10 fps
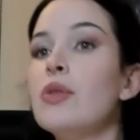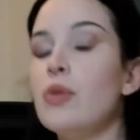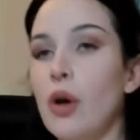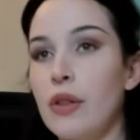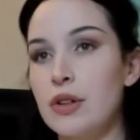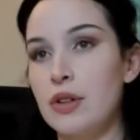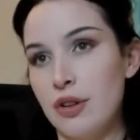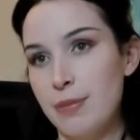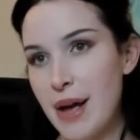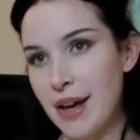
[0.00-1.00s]
roll the
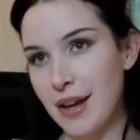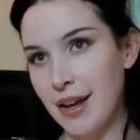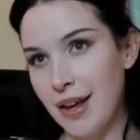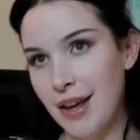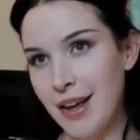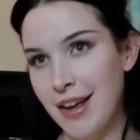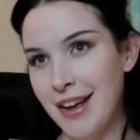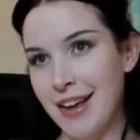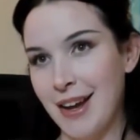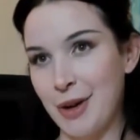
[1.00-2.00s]
shoulders back.
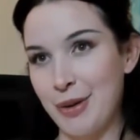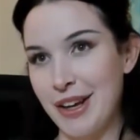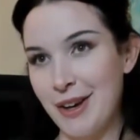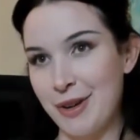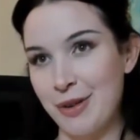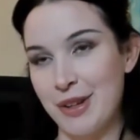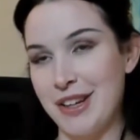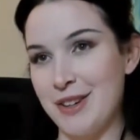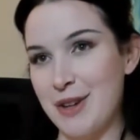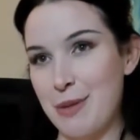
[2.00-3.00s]
Here we go.
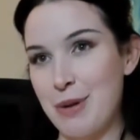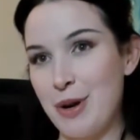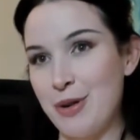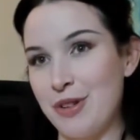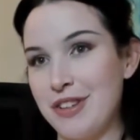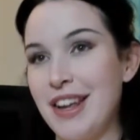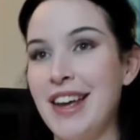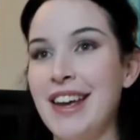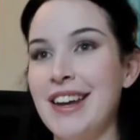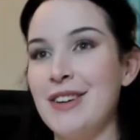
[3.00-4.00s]
Here's our pose.
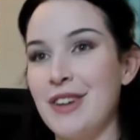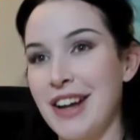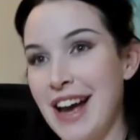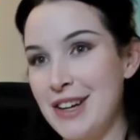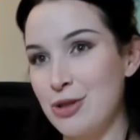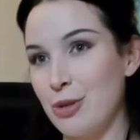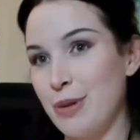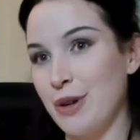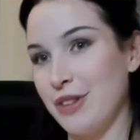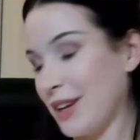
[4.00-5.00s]
Here's our casual
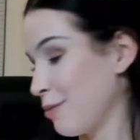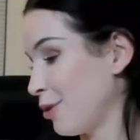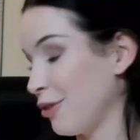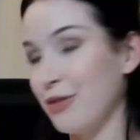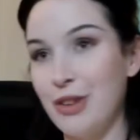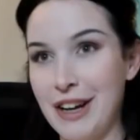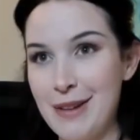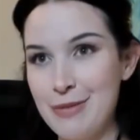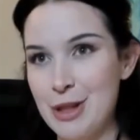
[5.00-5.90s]
pose. I can pull a foot up